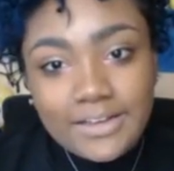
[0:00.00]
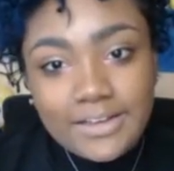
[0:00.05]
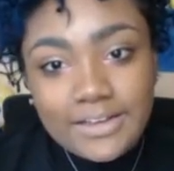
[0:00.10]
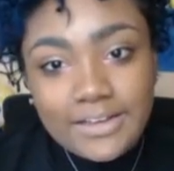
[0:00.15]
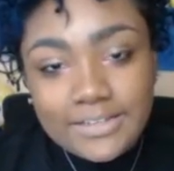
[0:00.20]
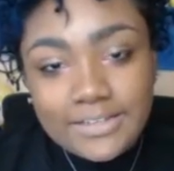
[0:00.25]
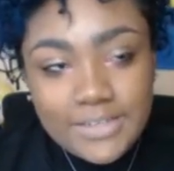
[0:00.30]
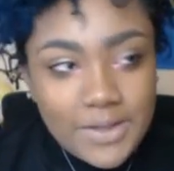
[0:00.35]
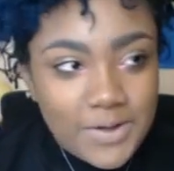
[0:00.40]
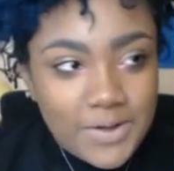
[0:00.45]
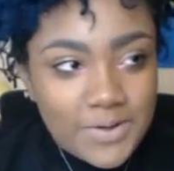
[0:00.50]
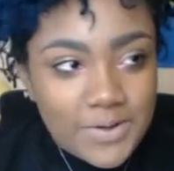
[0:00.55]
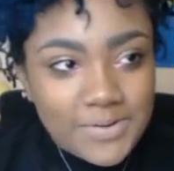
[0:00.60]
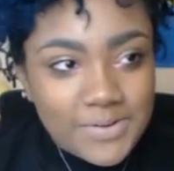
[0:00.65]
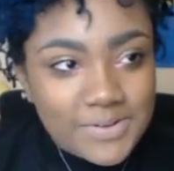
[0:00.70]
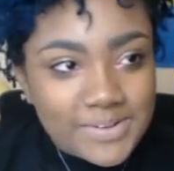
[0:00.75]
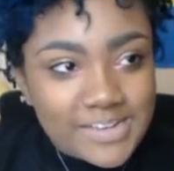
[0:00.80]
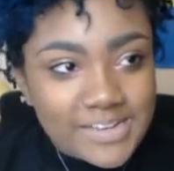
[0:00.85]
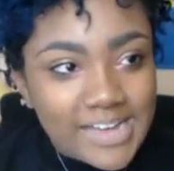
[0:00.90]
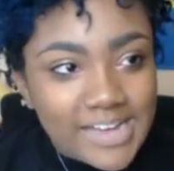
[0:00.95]
So
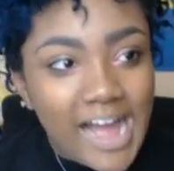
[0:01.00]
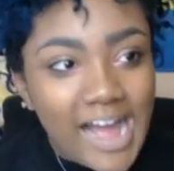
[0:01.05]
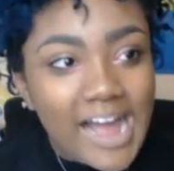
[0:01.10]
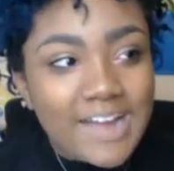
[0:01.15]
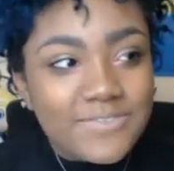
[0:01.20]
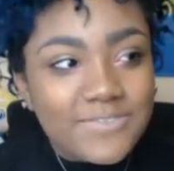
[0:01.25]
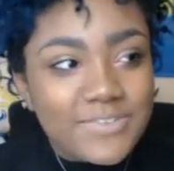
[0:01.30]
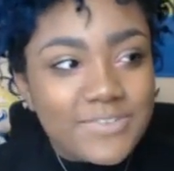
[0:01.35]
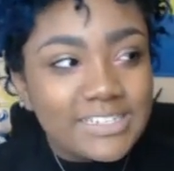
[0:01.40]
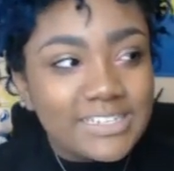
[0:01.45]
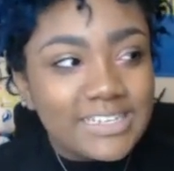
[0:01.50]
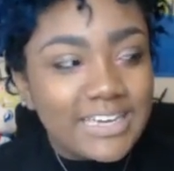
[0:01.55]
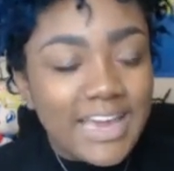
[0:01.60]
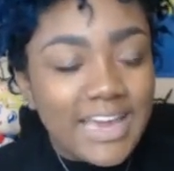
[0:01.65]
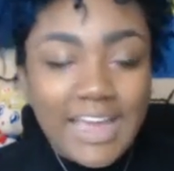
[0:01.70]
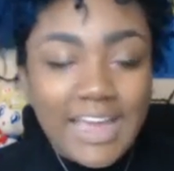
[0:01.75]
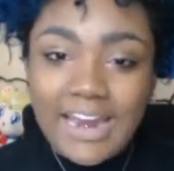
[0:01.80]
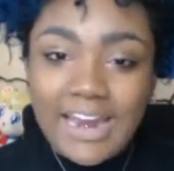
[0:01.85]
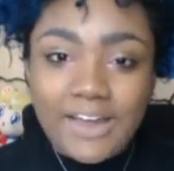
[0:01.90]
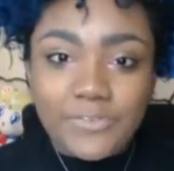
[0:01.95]
I really
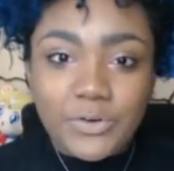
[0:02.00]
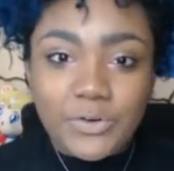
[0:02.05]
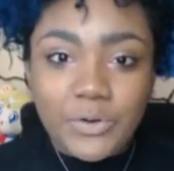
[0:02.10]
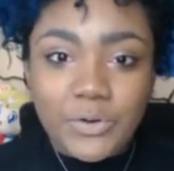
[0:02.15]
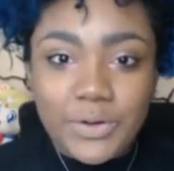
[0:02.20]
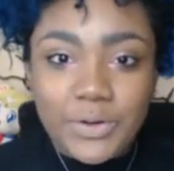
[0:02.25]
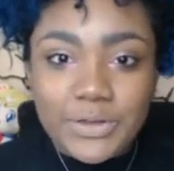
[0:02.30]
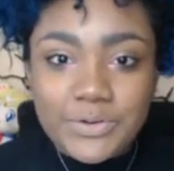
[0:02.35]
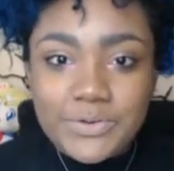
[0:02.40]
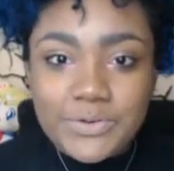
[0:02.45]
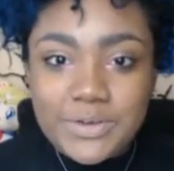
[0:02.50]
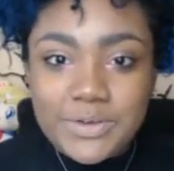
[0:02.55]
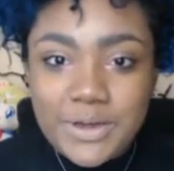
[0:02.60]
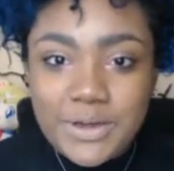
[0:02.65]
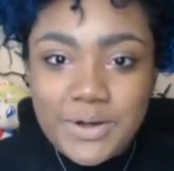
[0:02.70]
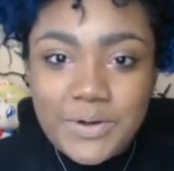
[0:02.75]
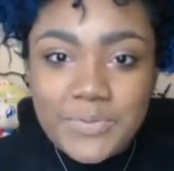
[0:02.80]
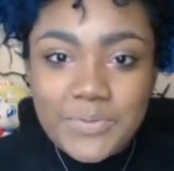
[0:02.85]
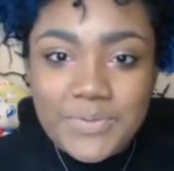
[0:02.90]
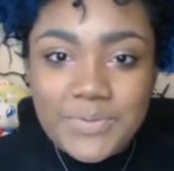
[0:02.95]
can't ever quit
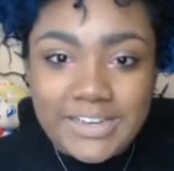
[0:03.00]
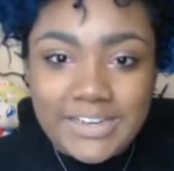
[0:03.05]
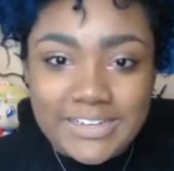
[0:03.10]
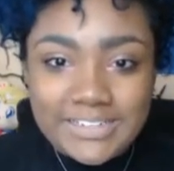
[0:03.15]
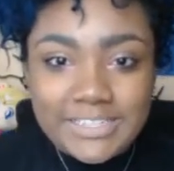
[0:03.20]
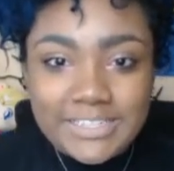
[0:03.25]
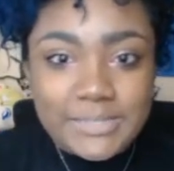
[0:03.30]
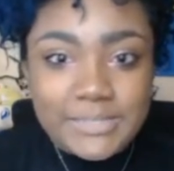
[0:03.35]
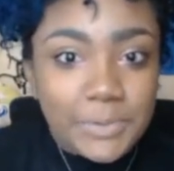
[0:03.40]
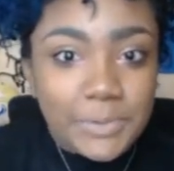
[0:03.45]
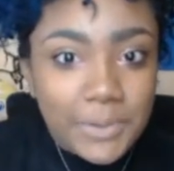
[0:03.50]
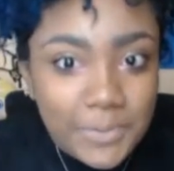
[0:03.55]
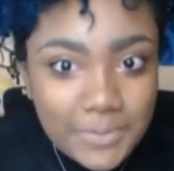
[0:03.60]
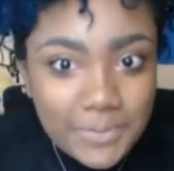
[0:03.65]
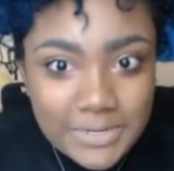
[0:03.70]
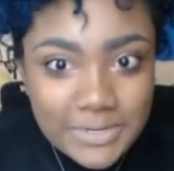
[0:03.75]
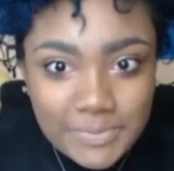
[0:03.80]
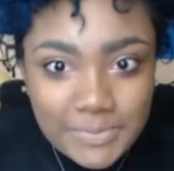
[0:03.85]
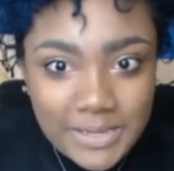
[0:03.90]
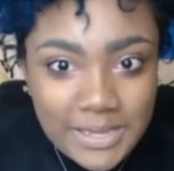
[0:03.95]
Yu-Gi-Oh because this will
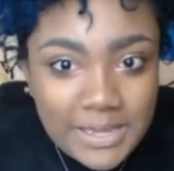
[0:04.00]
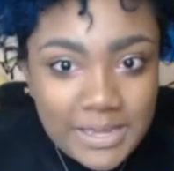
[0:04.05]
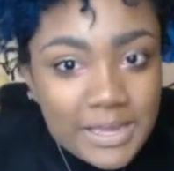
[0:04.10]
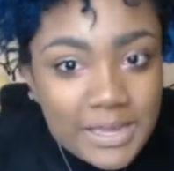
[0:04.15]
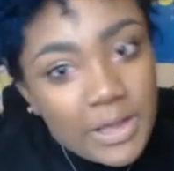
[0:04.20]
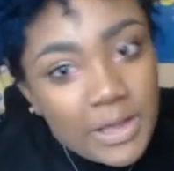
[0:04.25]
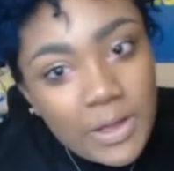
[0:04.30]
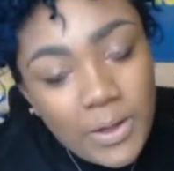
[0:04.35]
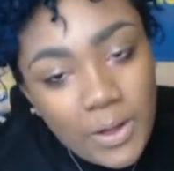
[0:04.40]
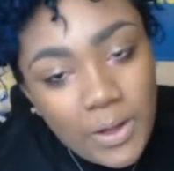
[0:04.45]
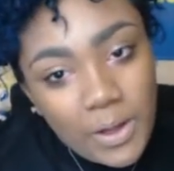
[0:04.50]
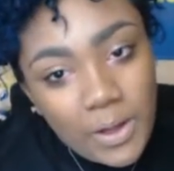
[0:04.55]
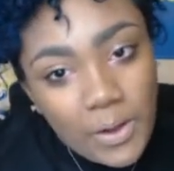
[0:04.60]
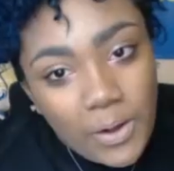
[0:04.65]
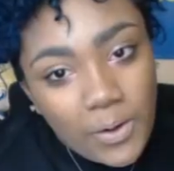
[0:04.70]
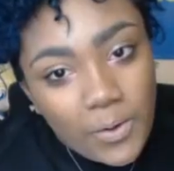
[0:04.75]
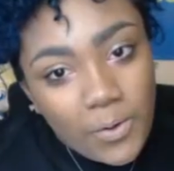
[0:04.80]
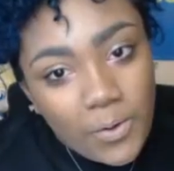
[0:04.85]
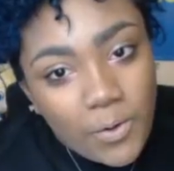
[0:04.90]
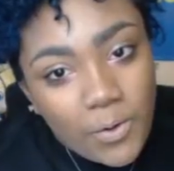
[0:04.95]
always be
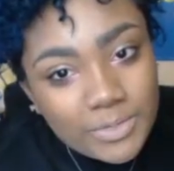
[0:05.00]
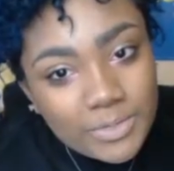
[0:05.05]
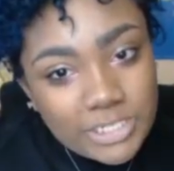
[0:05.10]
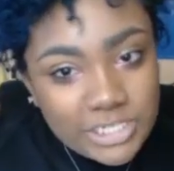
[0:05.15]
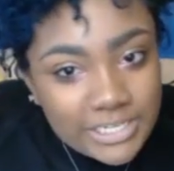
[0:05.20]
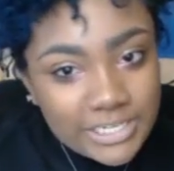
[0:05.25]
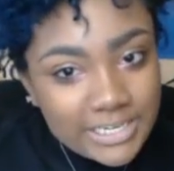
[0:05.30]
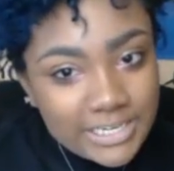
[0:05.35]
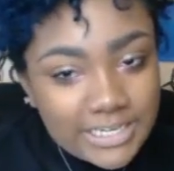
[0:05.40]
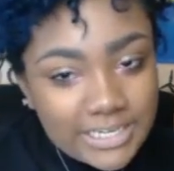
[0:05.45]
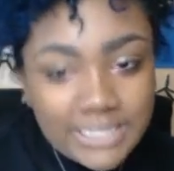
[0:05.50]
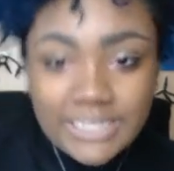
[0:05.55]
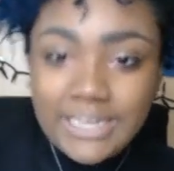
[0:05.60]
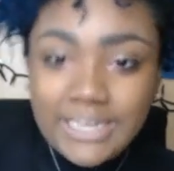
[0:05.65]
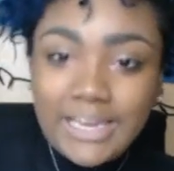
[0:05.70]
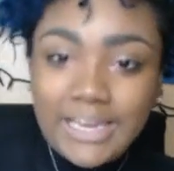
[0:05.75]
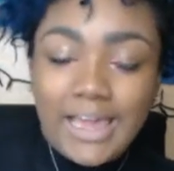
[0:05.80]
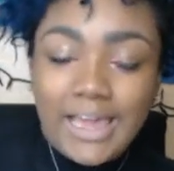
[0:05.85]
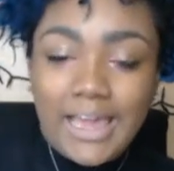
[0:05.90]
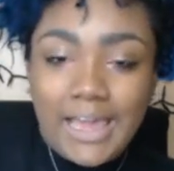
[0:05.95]
on my cheek,
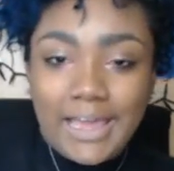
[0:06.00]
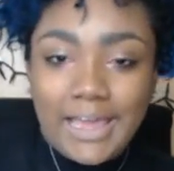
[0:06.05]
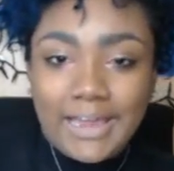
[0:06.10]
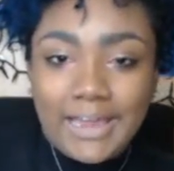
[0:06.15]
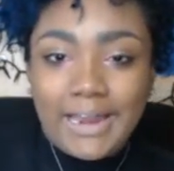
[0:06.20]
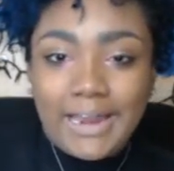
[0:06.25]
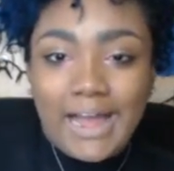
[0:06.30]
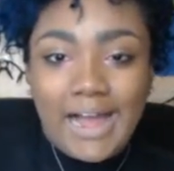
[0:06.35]
and